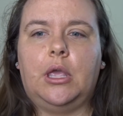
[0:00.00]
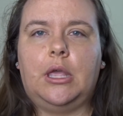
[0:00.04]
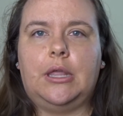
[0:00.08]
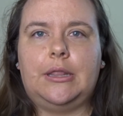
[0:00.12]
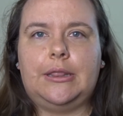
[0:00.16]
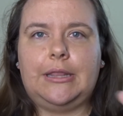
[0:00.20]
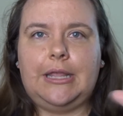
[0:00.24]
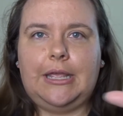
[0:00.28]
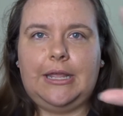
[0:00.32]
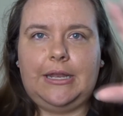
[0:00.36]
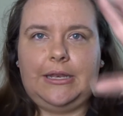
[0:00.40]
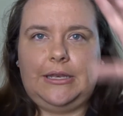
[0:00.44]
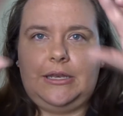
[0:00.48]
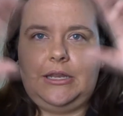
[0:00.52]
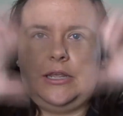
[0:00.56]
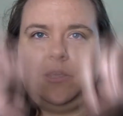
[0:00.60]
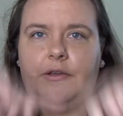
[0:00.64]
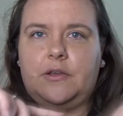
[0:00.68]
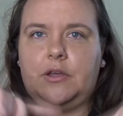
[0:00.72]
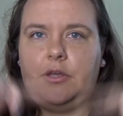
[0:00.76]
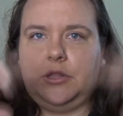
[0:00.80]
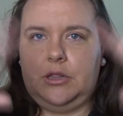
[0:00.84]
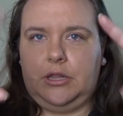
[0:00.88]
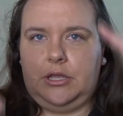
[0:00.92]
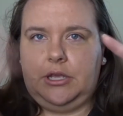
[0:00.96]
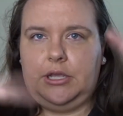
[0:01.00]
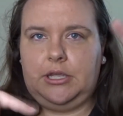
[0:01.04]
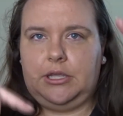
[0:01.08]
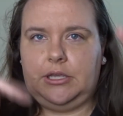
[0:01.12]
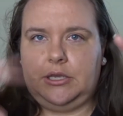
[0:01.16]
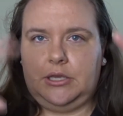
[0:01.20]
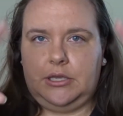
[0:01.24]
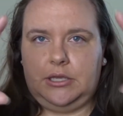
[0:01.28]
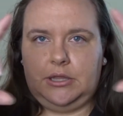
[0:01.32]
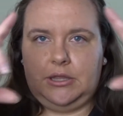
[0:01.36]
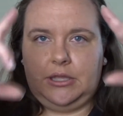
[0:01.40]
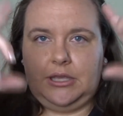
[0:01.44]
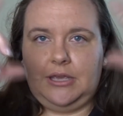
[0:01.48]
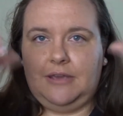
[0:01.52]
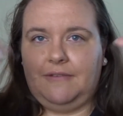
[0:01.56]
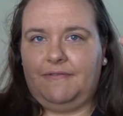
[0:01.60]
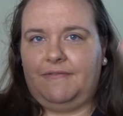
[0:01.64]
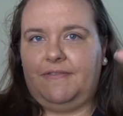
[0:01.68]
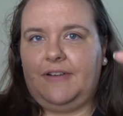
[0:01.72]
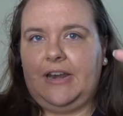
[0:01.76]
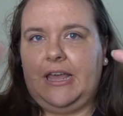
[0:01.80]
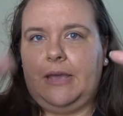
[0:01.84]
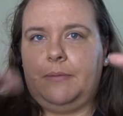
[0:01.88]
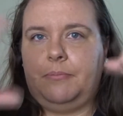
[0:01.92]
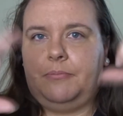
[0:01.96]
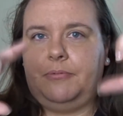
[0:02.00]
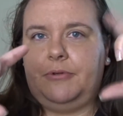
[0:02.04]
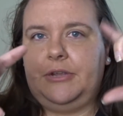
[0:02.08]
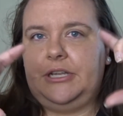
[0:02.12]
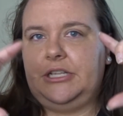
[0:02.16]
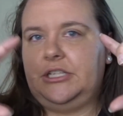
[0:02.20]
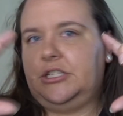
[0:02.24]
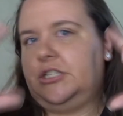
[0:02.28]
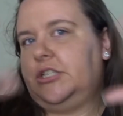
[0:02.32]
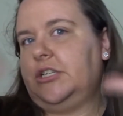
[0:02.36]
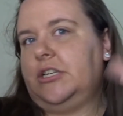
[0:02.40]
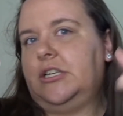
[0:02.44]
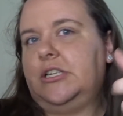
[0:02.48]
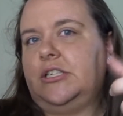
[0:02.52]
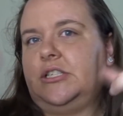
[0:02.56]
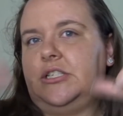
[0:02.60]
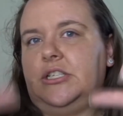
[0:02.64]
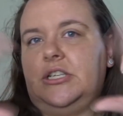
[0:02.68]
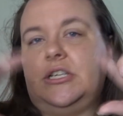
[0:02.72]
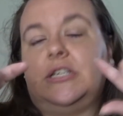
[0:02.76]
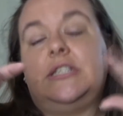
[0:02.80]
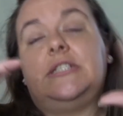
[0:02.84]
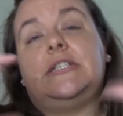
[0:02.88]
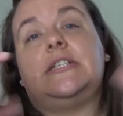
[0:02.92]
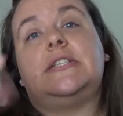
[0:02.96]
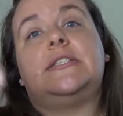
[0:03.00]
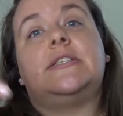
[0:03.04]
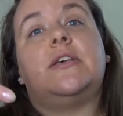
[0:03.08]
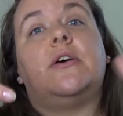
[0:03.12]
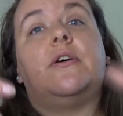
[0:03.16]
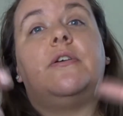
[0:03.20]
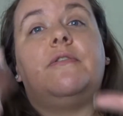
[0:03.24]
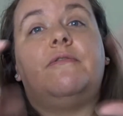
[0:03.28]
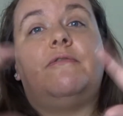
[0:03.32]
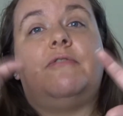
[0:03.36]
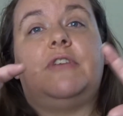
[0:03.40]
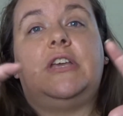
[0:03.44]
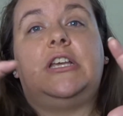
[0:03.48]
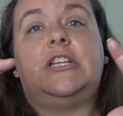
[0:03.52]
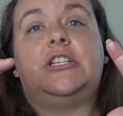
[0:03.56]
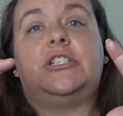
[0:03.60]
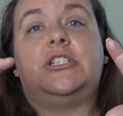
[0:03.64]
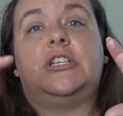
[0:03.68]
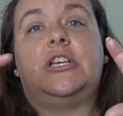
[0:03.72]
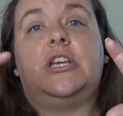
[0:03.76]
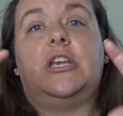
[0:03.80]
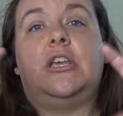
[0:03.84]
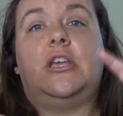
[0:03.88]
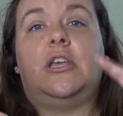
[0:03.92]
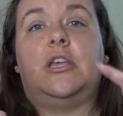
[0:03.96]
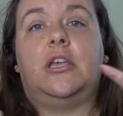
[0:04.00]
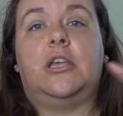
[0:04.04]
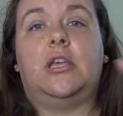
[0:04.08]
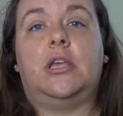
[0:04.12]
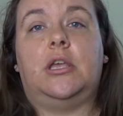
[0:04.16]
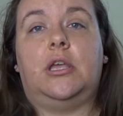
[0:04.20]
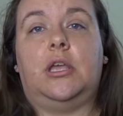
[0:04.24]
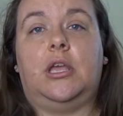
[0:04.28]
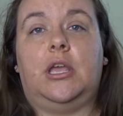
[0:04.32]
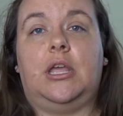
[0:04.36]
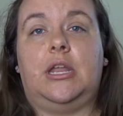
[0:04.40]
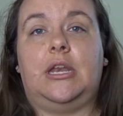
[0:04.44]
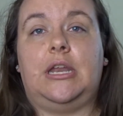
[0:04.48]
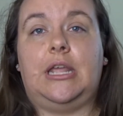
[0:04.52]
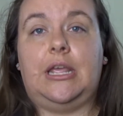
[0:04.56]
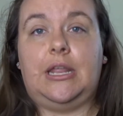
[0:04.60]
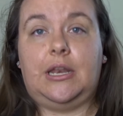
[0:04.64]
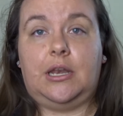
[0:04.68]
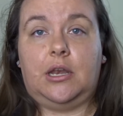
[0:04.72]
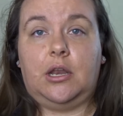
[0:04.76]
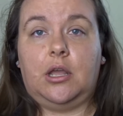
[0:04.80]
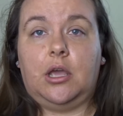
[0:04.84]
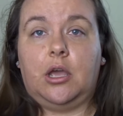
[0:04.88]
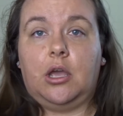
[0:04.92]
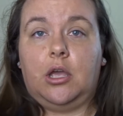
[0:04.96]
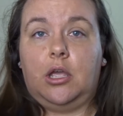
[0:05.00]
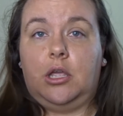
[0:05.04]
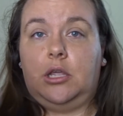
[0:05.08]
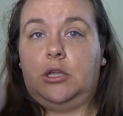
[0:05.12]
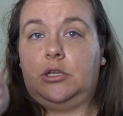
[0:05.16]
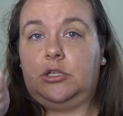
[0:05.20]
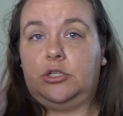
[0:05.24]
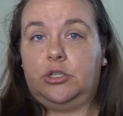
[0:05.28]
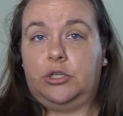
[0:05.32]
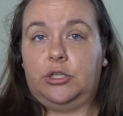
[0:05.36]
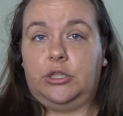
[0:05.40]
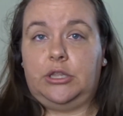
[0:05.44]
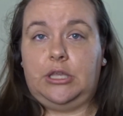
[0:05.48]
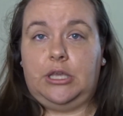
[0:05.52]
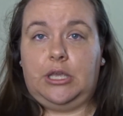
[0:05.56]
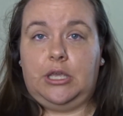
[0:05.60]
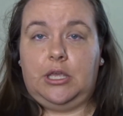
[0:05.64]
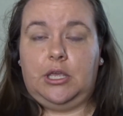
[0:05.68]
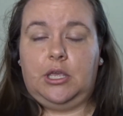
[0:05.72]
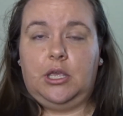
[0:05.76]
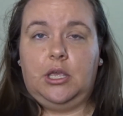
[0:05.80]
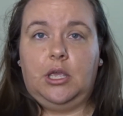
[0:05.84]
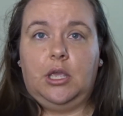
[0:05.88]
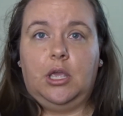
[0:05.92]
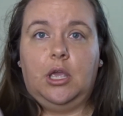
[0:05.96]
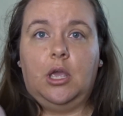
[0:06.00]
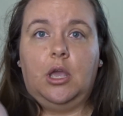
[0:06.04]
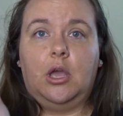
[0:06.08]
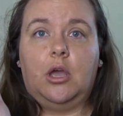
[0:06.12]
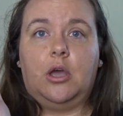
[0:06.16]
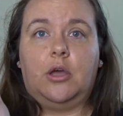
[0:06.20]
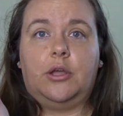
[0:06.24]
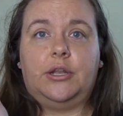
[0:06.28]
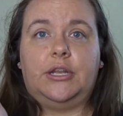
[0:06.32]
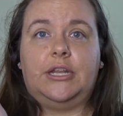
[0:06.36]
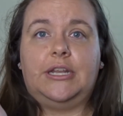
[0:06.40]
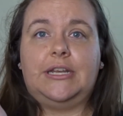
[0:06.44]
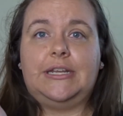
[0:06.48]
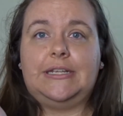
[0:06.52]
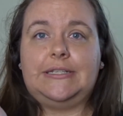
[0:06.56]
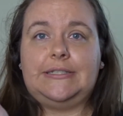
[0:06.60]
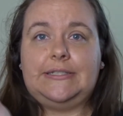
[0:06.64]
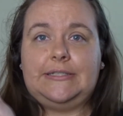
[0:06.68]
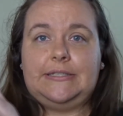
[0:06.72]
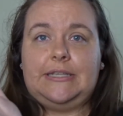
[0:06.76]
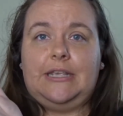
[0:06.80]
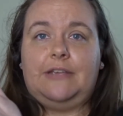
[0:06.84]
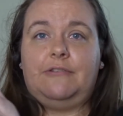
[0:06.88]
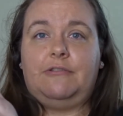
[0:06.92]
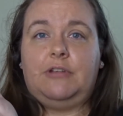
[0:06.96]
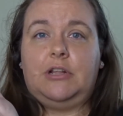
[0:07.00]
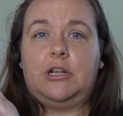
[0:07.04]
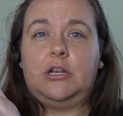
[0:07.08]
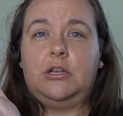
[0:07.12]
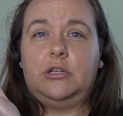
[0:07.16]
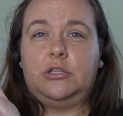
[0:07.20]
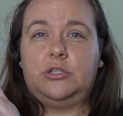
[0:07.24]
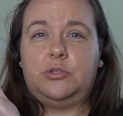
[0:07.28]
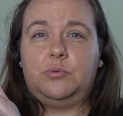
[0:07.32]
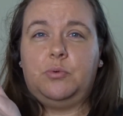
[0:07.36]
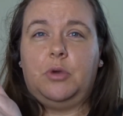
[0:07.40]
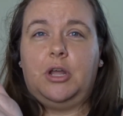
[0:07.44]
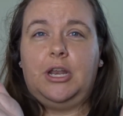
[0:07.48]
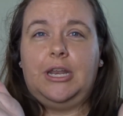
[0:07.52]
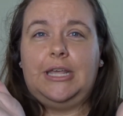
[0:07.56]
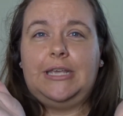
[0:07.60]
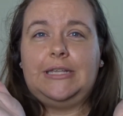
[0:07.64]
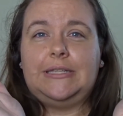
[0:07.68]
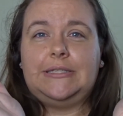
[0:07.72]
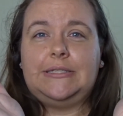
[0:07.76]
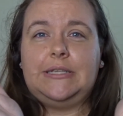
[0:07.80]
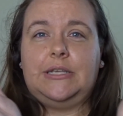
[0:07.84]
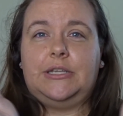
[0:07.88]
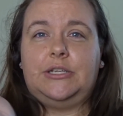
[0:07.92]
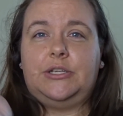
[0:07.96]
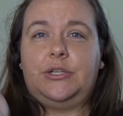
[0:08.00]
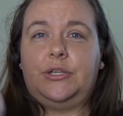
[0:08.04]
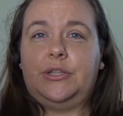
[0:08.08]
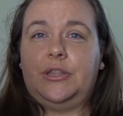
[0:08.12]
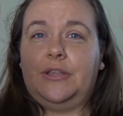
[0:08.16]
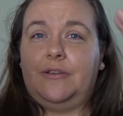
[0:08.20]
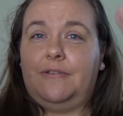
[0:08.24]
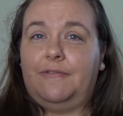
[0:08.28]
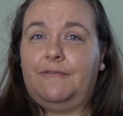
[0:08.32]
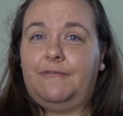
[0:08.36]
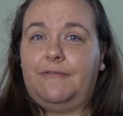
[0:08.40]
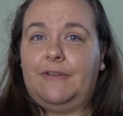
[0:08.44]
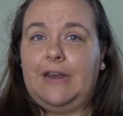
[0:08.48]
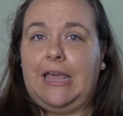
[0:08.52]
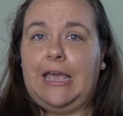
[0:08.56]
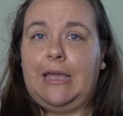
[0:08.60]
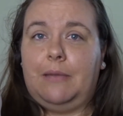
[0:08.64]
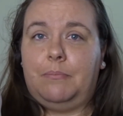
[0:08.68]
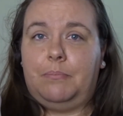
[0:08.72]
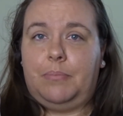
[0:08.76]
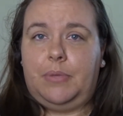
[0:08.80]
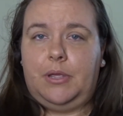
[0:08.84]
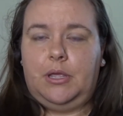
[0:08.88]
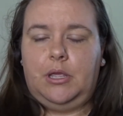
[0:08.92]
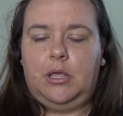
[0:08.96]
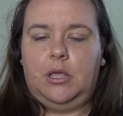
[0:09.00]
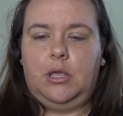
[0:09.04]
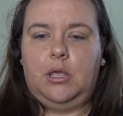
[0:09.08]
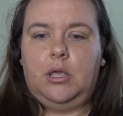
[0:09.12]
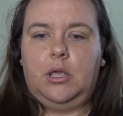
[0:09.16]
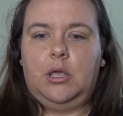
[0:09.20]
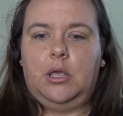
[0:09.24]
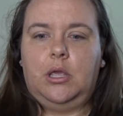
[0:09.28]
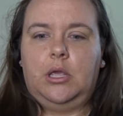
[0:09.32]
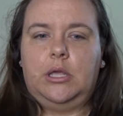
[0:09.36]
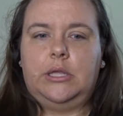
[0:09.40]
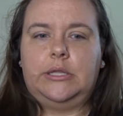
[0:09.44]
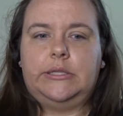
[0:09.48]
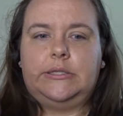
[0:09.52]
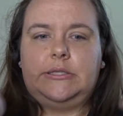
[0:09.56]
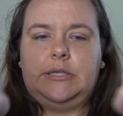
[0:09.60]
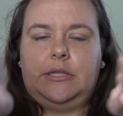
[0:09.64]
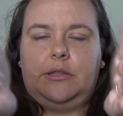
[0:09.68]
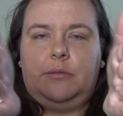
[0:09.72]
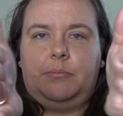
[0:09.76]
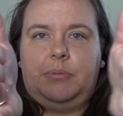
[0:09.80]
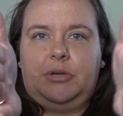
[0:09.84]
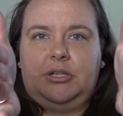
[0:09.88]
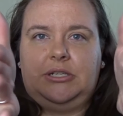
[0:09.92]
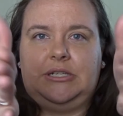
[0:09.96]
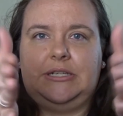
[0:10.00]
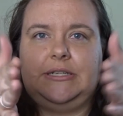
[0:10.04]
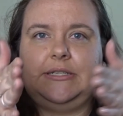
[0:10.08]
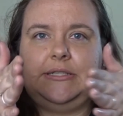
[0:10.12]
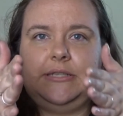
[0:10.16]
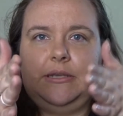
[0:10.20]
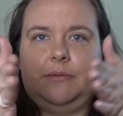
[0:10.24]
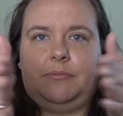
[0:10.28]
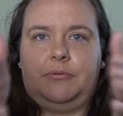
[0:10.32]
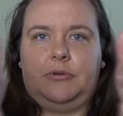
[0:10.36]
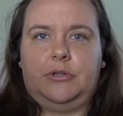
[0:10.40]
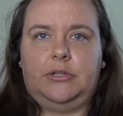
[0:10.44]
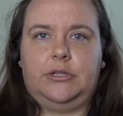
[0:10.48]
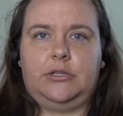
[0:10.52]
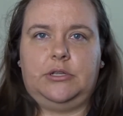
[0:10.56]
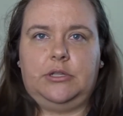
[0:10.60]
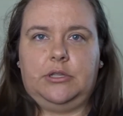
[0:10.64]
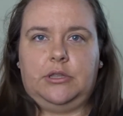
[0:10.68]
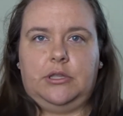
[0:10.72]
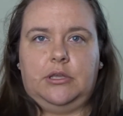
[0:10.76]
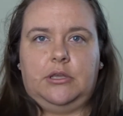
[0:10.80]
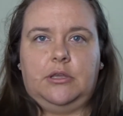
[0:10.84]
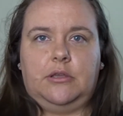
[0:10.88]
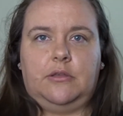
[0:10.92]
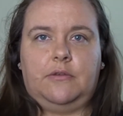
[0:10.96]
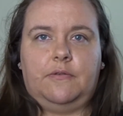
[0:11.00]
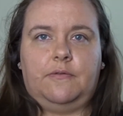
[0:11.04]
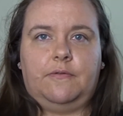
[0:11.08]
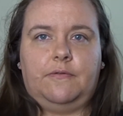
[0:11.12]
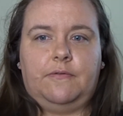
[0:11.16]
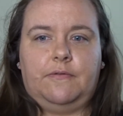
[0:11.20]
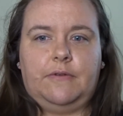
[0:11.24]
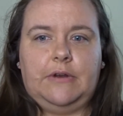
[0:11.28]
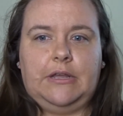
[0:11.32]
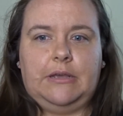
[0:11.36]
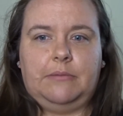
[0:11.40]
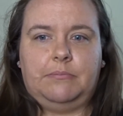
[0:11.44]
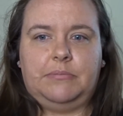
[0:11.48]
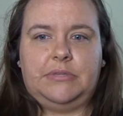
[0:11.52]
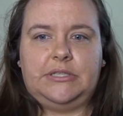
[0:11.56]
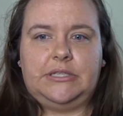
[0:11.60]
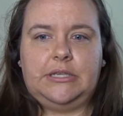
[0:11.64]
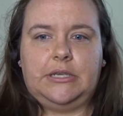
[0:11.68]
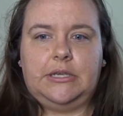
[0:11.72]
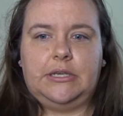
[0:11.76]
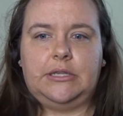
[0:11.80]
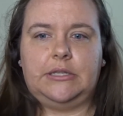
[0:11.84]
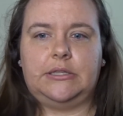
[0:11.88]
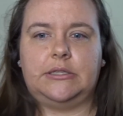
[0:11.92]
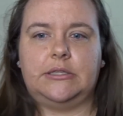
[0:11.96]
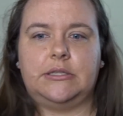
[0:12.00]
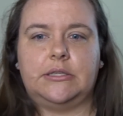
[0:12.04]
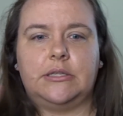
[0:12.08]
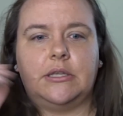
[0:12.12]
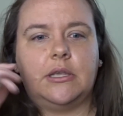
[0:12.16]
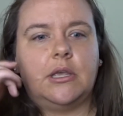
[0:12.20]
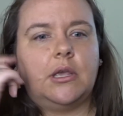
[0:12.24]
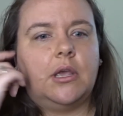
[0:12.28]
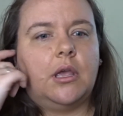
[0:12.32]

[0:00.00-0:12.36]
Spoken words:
And then you got like your flap, which is your design feature, and then I do on the necessary clutch wallets, I do the flap, so the body's separate to the flap sides.